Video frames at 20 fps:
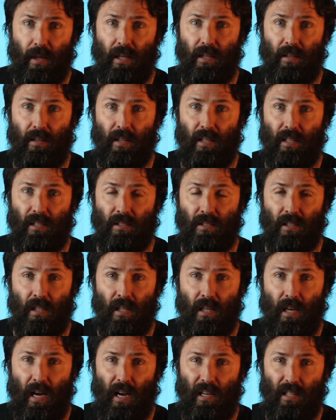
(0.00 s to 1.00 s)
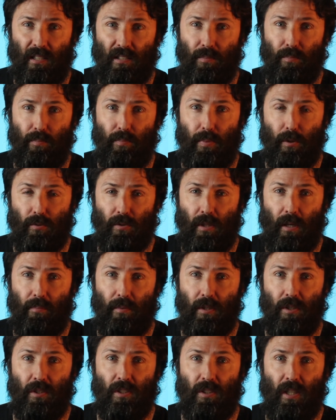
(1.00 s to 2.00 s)
things, and it's built up the
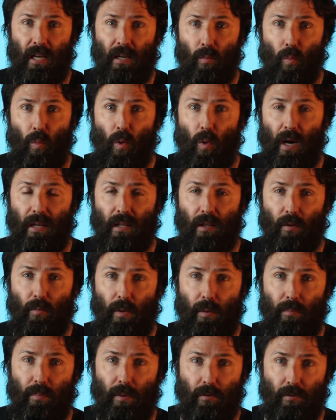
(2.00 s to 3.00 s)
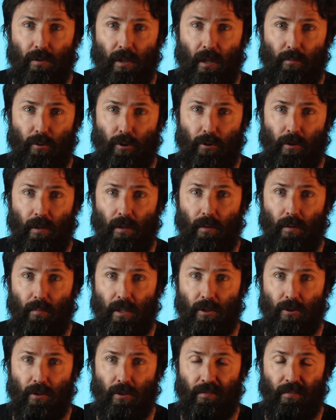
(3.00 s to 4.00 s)
same way that we built up
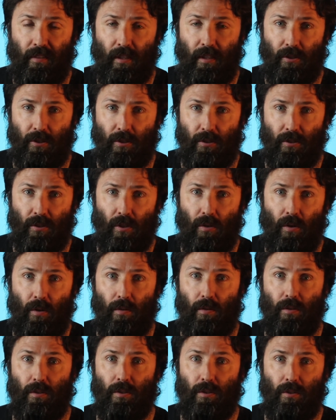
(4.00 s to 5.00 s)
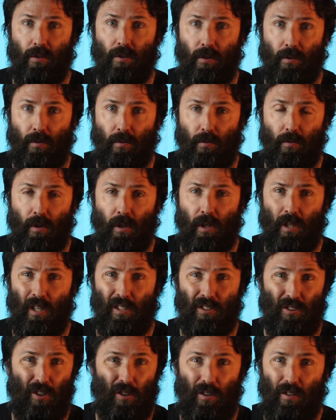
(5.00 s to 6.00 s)
trigonometric functions on the circle.
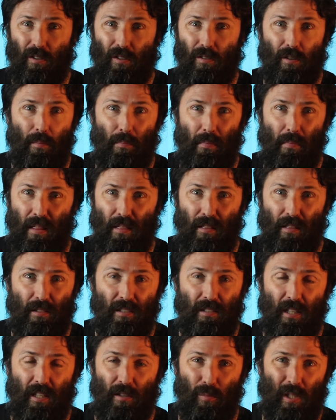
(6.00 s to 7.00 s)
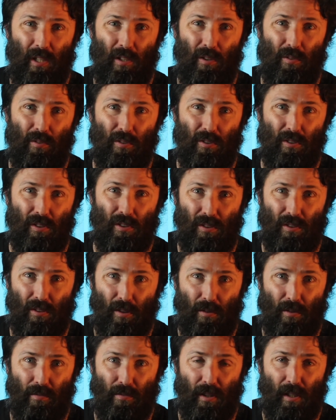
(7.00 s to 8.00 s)
So the methods that we use to
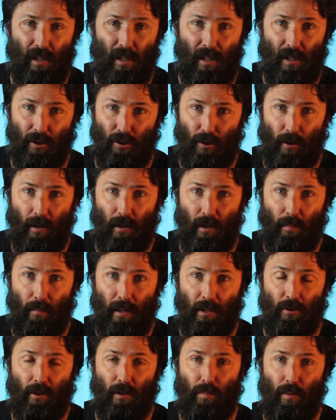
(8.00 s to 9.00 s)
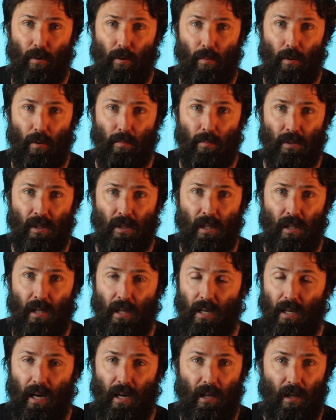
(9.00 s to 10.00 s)
solve trigonometric problems
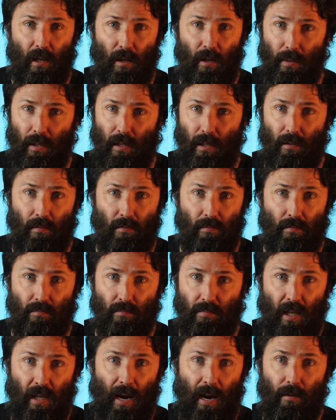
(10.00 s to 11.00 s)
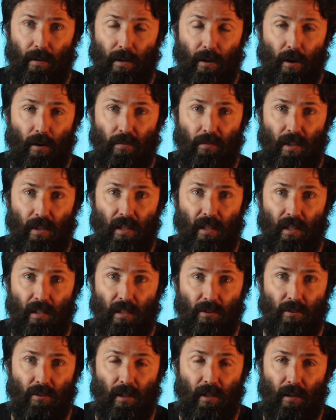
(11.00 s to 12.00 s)
are going to be carried over here
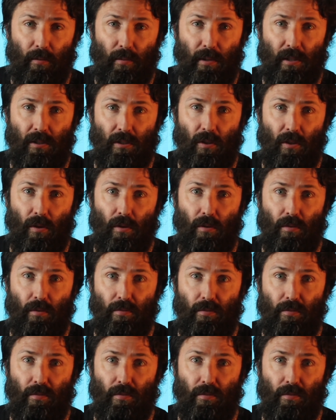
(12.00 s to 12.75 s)
to how we solve